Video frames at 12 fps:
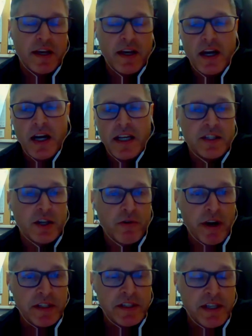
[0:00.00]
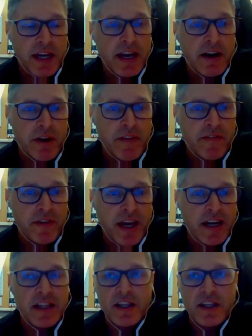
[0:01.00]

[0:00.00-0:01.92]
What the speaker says: It's a great area for that.